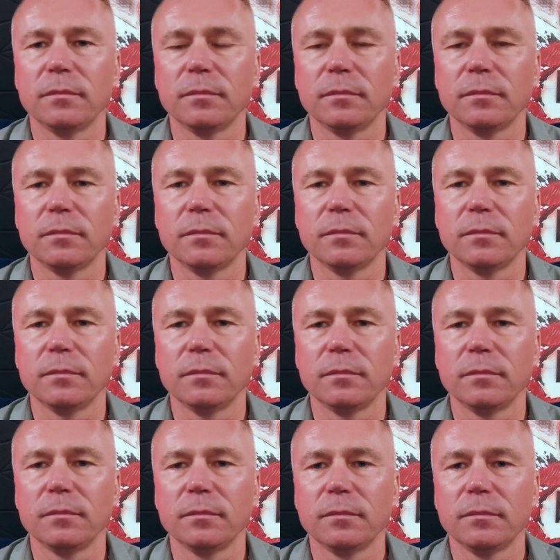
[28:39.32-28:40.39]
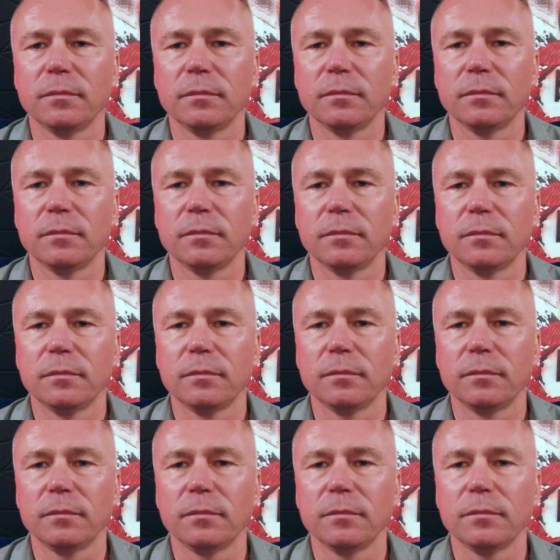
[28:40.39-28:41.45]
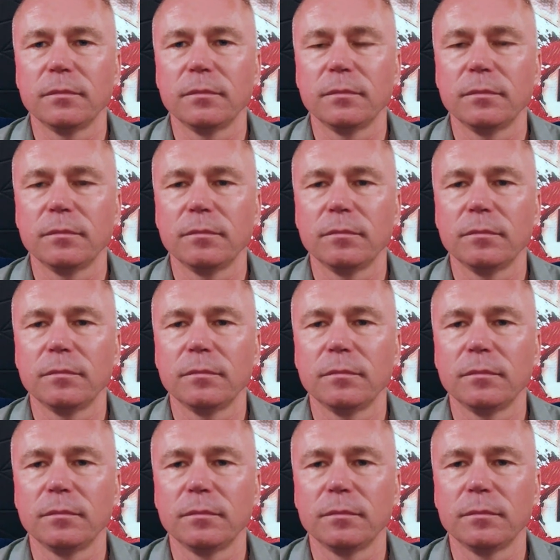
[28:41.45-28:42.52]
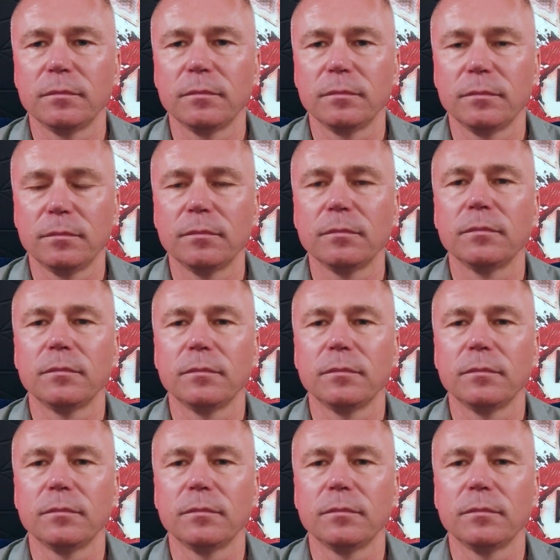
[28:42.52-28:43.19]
The person shown says nothing.